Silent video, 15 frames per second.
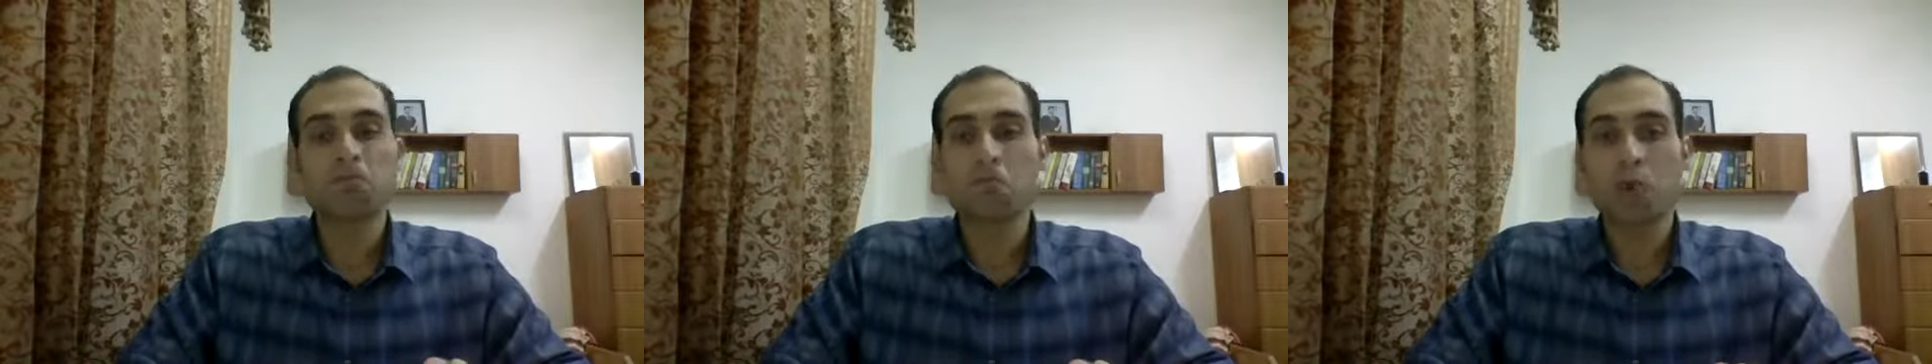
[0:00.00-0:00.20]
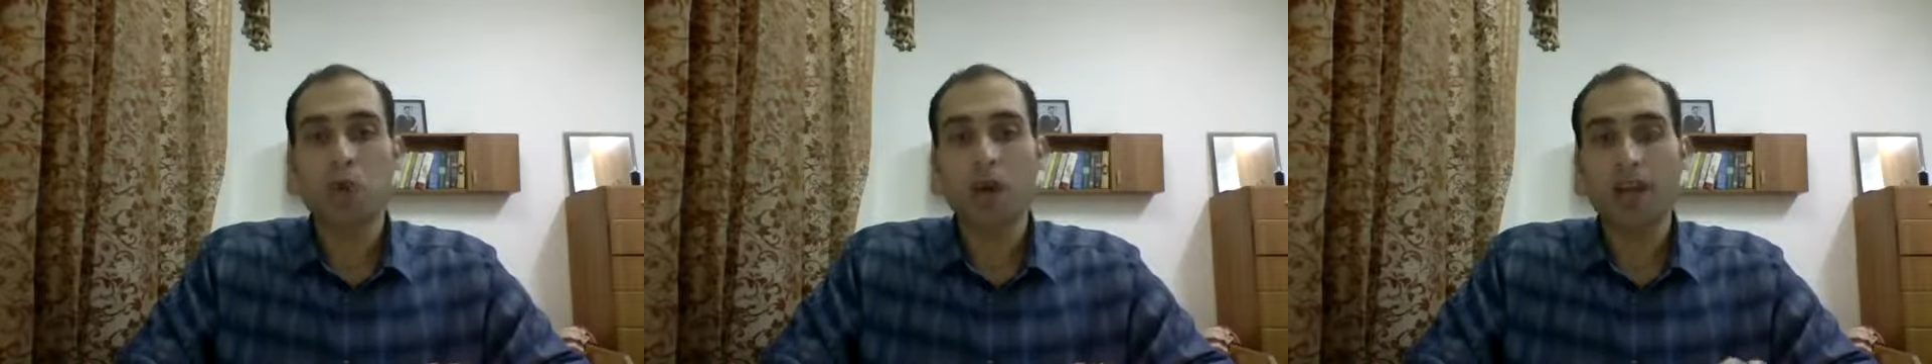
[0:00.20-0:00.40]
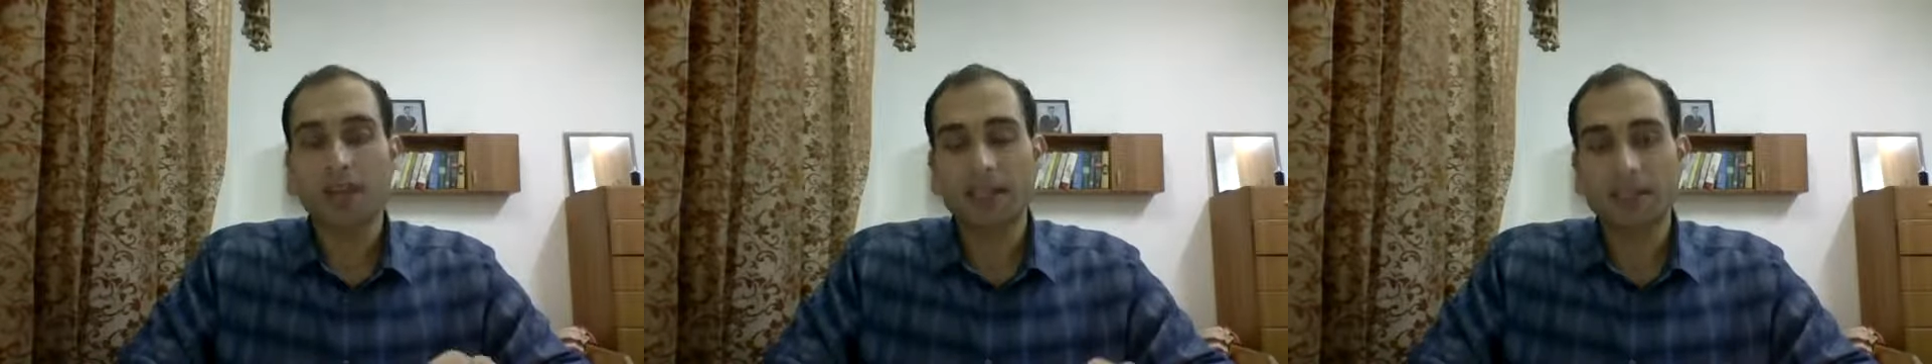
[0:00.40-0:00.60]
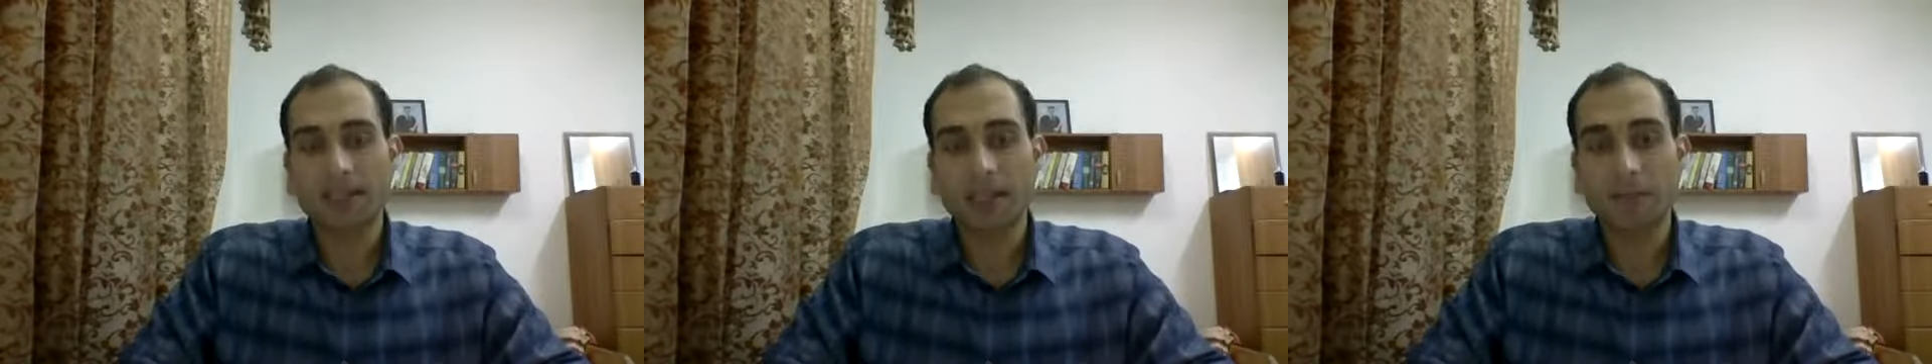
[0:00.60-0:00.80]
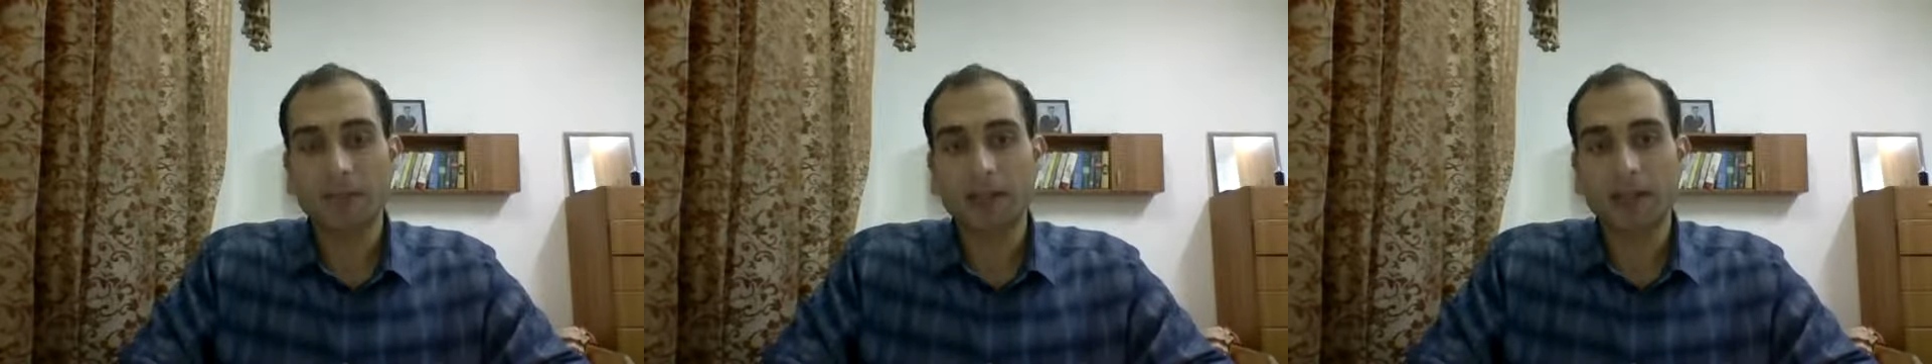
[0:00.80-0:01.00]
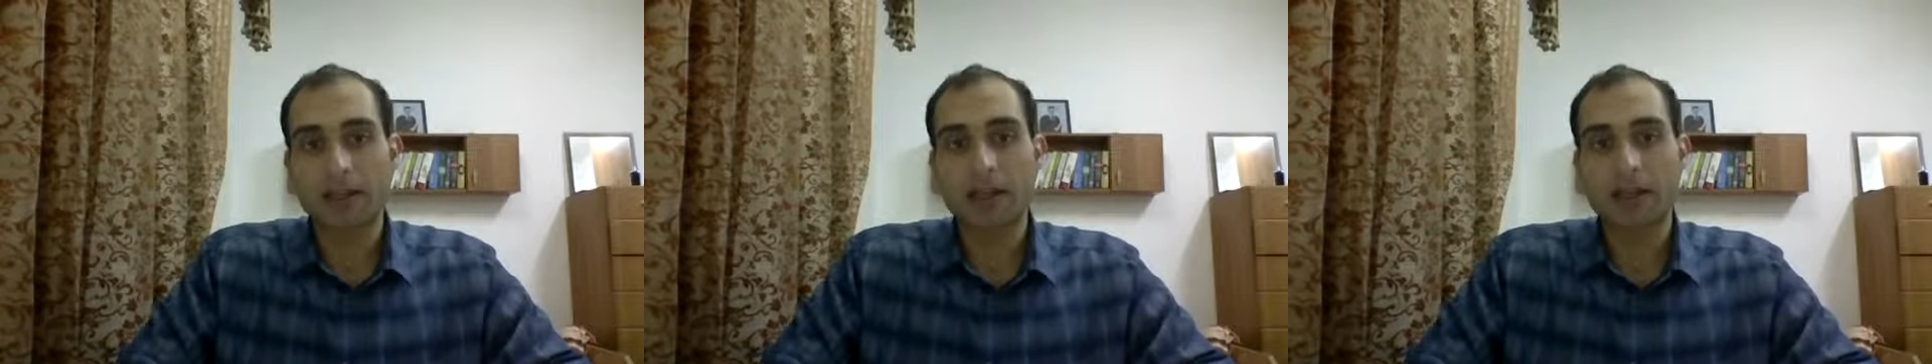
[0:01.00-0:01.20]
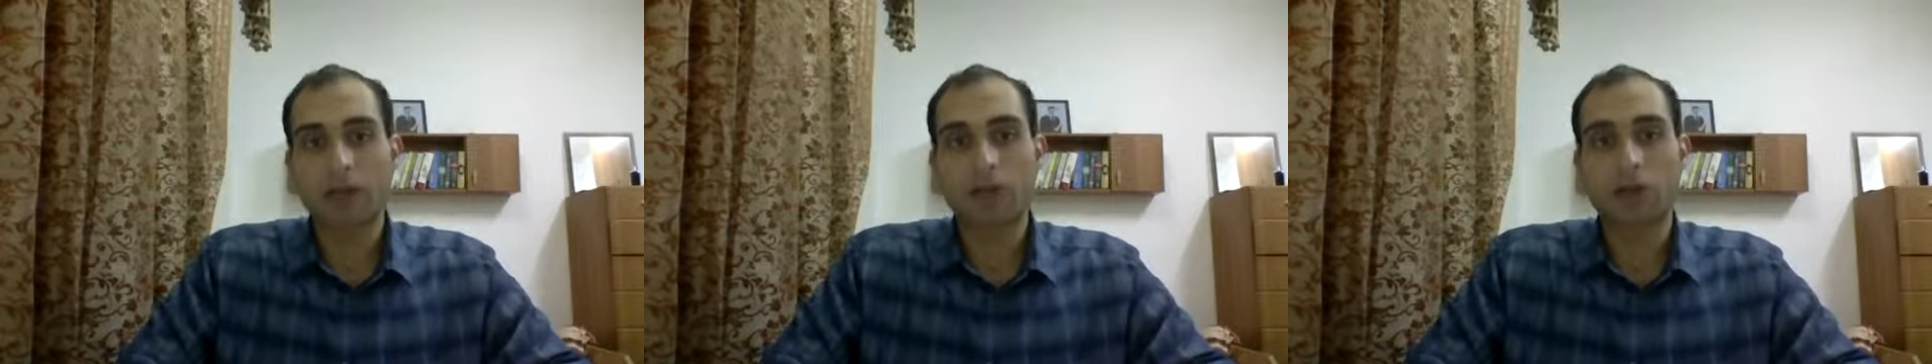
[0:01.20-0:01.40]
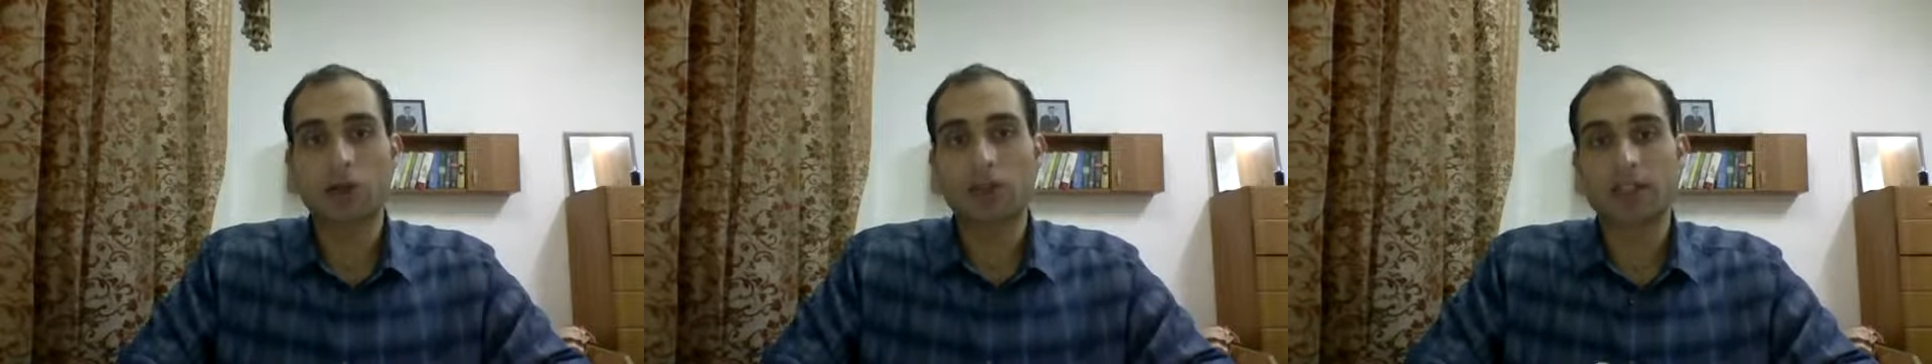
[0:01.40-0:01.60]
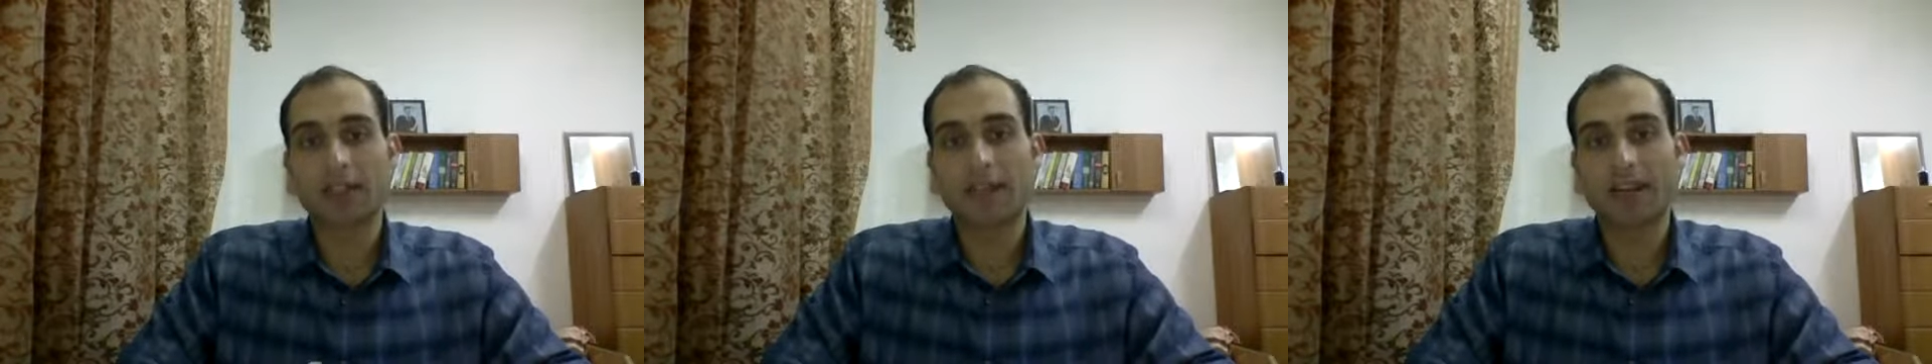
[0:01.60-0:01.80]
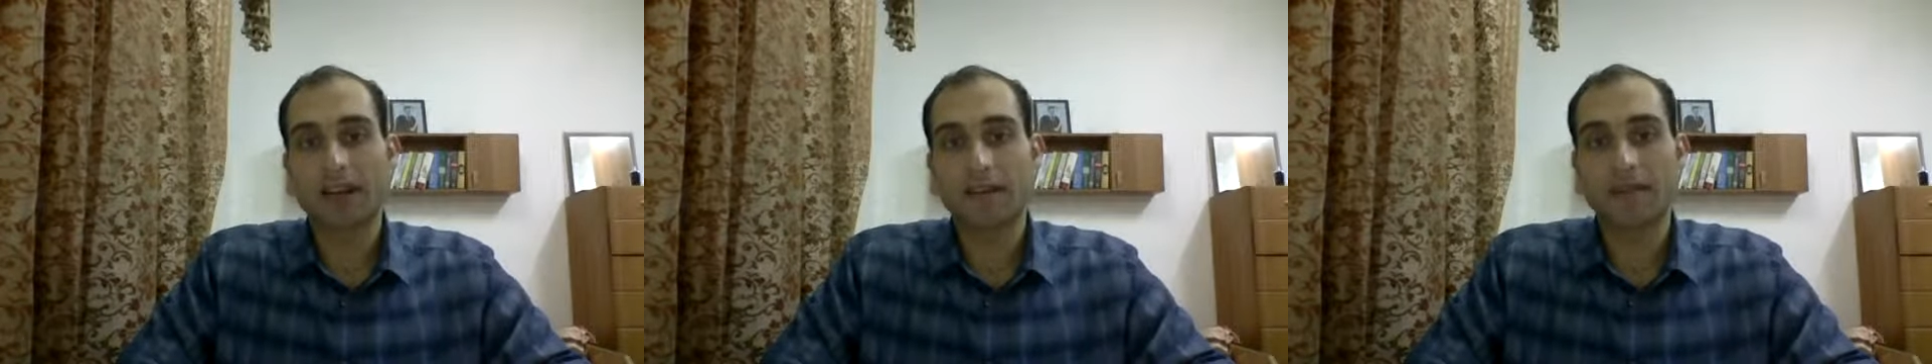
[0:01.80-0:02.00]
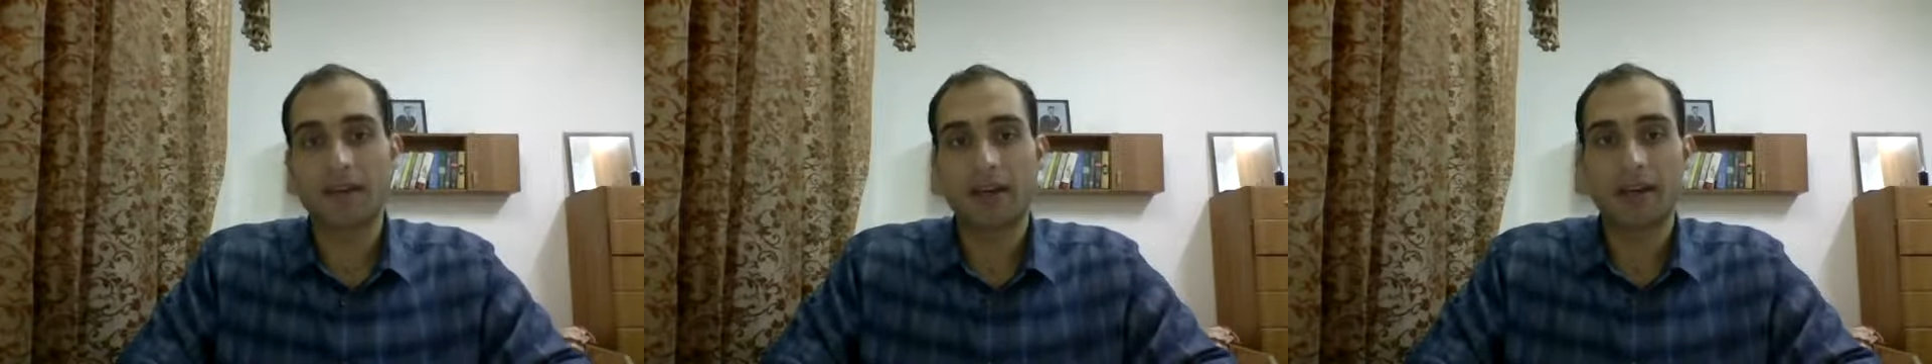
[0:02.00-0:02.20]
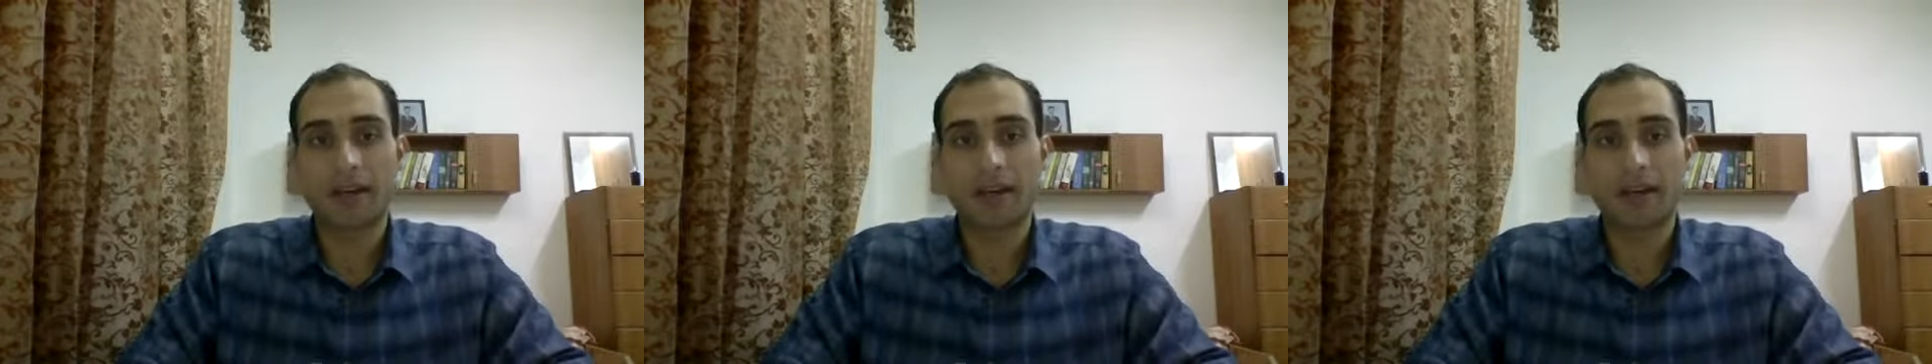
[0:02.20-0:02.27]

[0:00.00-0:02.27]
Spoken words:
Why this happen? I think because they have